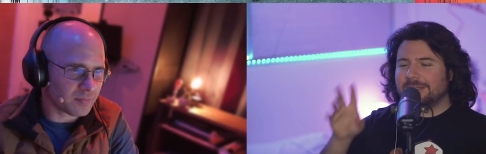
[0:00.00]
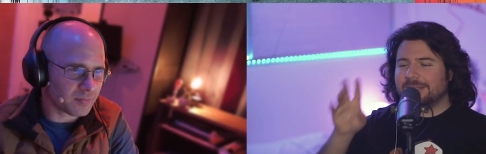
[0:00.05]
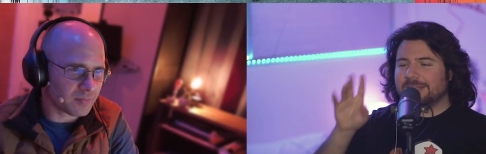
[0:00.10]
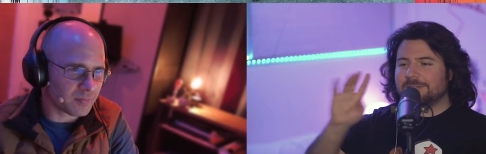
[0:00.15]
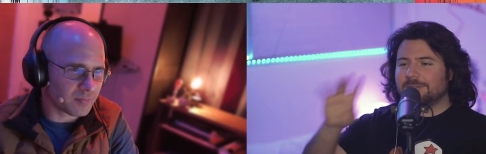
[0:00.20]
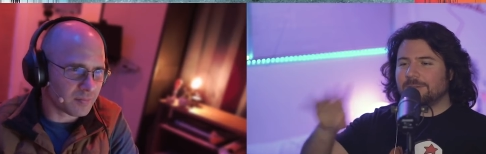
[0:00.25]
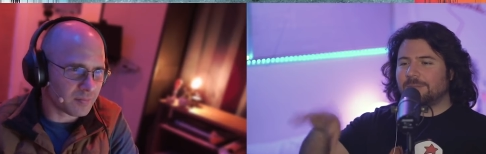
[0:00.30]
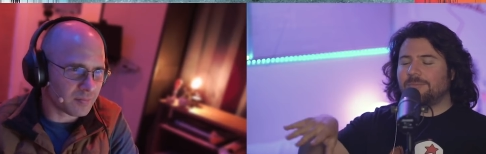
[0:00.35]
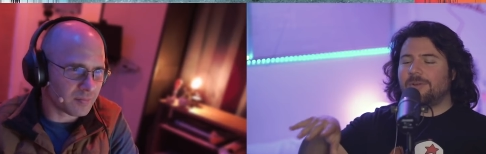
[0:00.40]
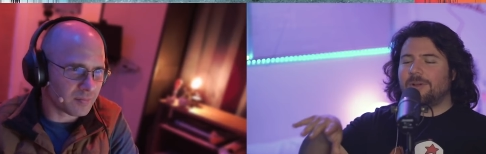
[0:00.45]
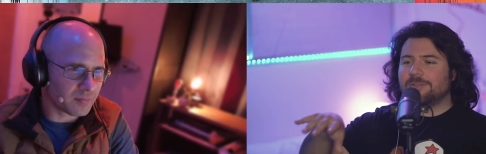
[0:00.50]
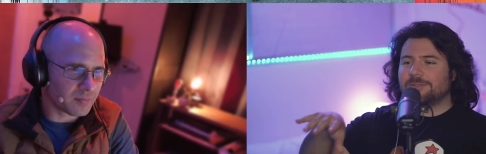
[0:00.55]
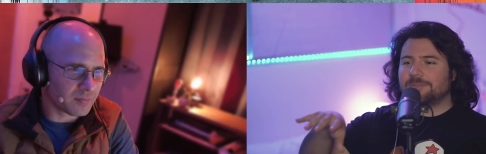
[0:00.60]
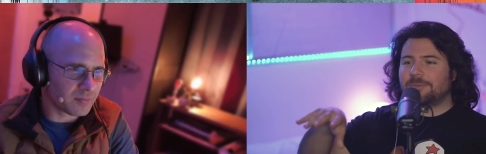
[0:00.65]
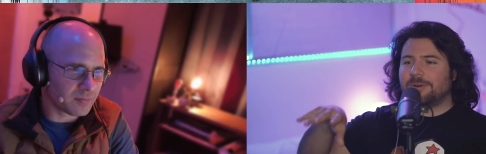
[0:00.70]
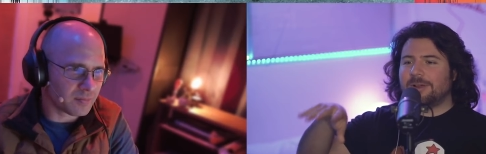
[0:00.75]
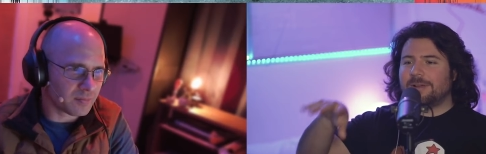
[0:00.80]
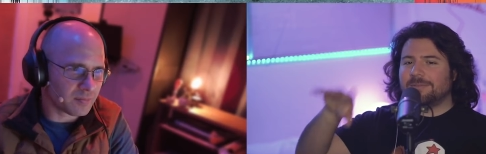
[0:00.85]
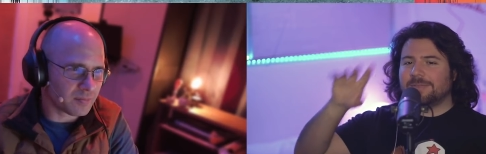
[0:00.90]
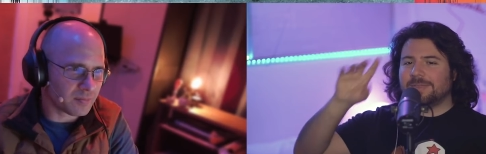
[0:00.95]
Speaker 1: reading the, the false
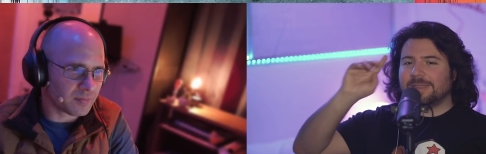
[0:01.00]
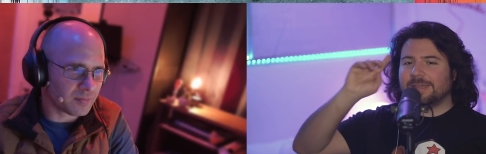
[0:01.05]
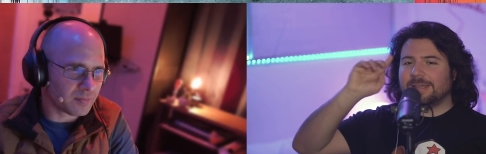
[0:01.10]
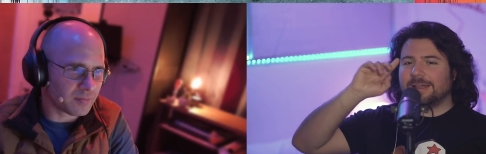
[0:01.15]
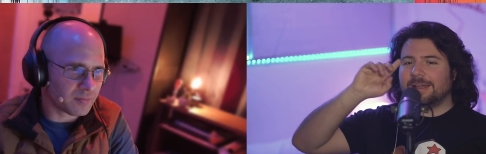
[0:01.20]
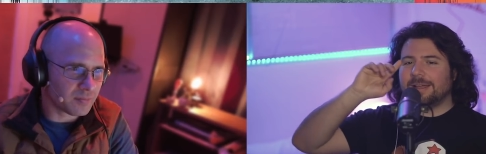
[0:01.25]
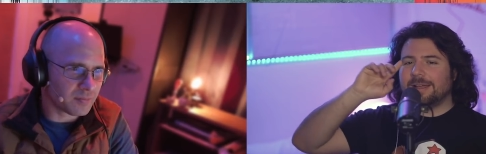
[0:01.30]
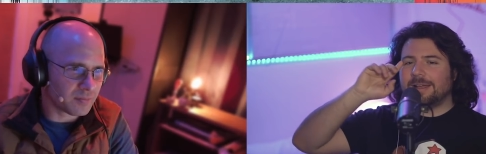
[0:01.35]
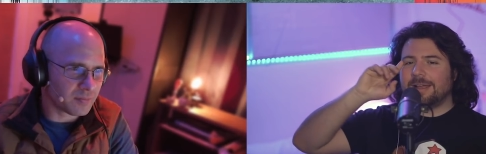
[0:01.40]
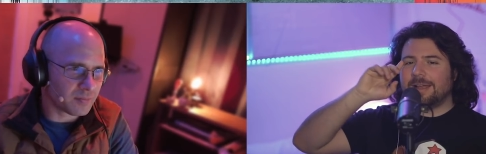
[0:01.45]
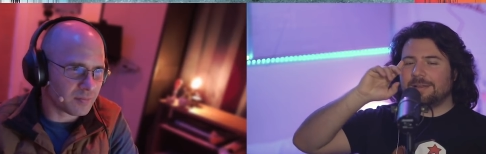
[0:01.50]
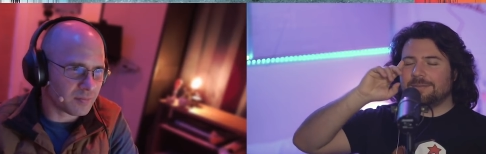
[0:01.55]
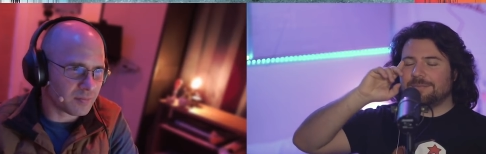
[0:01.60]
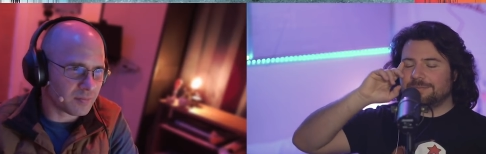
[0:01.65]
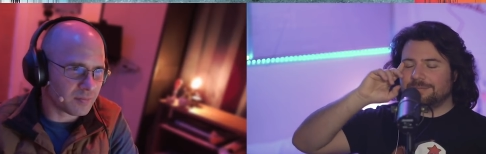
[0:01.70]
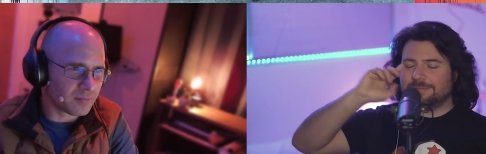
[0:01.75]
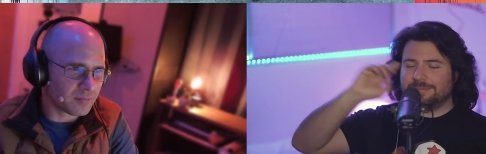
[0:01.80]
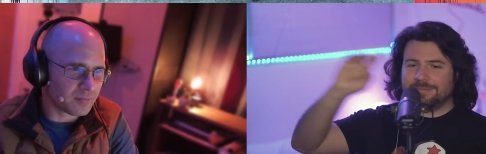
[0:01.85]
prophet thing. I